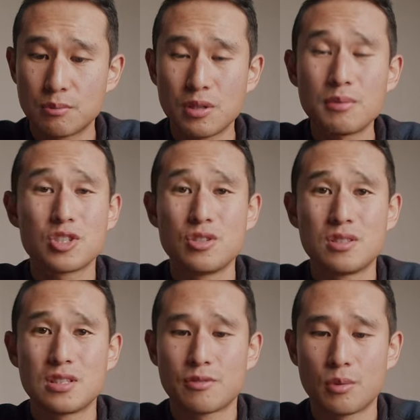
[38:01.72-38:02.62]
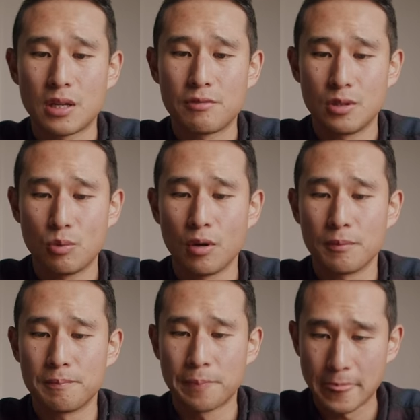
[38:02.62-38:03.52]
You can pretty much use this for whatever you
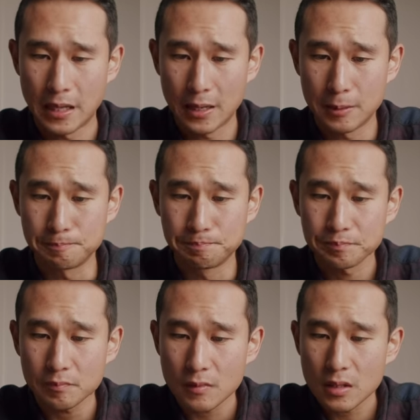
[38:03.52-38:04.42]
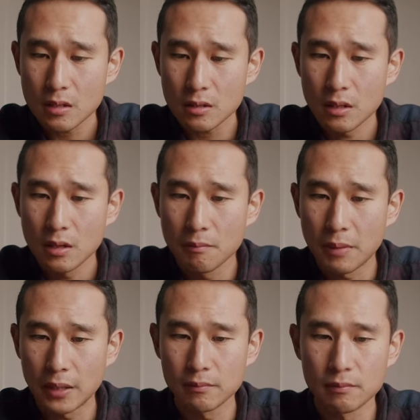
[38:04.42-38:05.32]
want. Um,
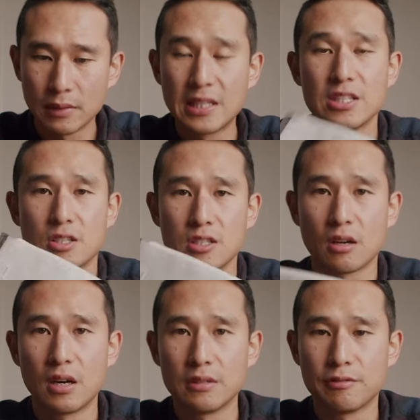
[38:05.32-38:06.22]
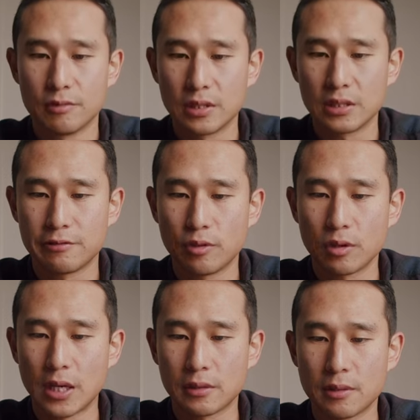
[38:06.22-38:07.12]
but it is designed really
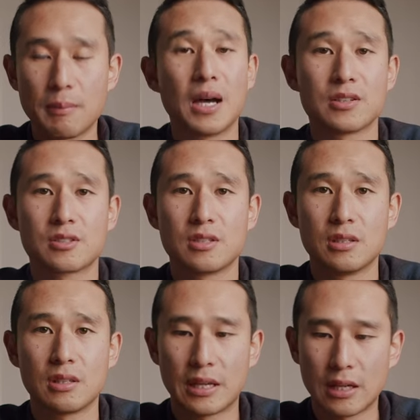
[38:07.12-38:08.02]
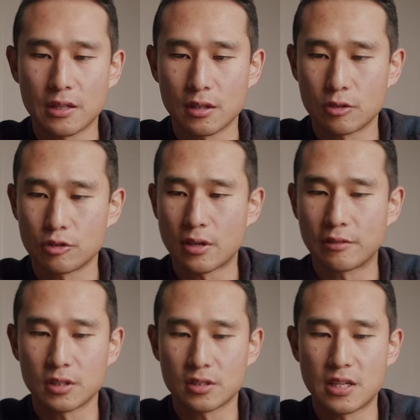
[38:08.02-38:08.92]
for like your masks and, and other little
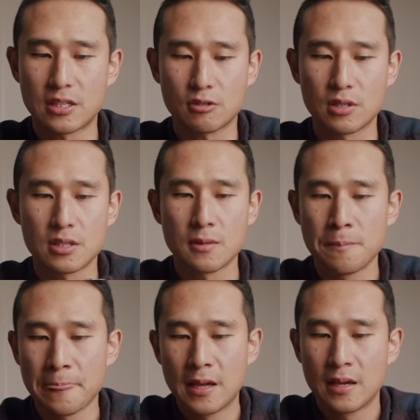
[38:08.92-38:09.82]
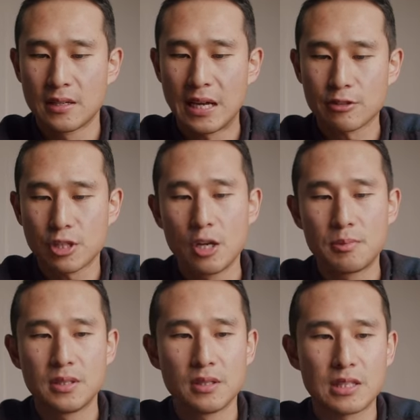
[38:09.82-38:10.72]
travel accessories. Now I was
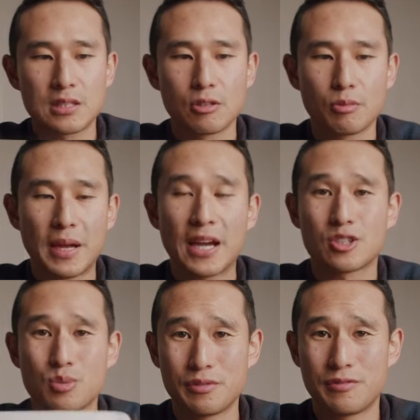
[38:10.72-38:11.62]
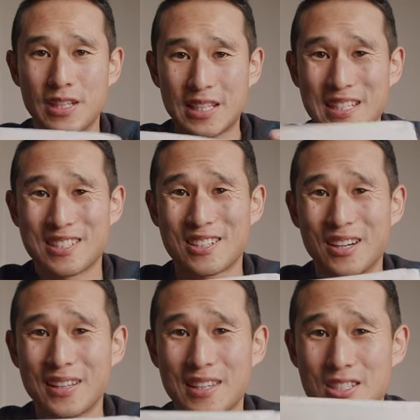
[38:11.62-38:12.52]
hoping that this little pouch would fit
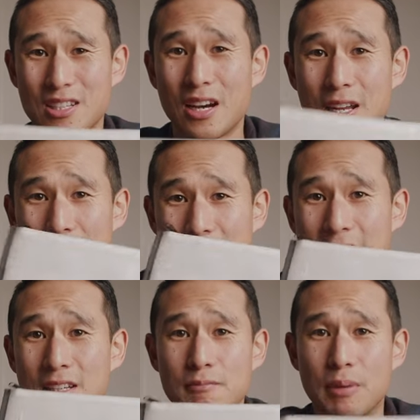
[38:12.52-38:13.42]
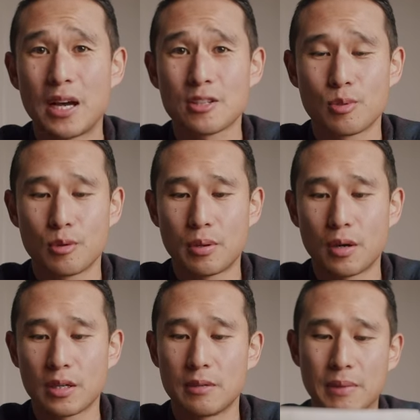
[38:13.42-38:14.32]
inside the side hidden passport
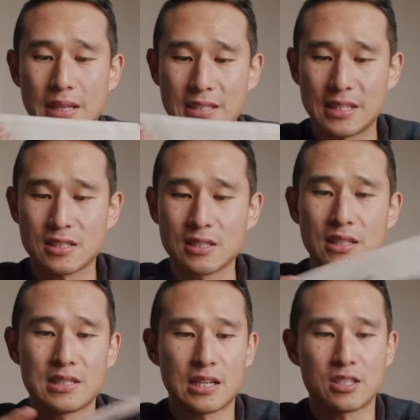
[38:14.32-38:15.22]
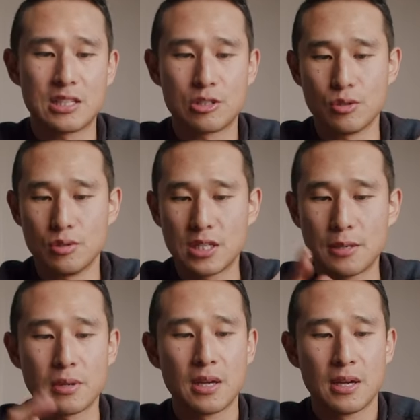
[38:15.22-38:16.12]
pocket, but it doesn't, it's actually too
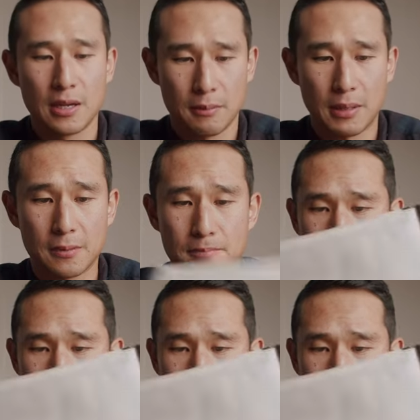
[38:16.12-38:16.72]
deep, but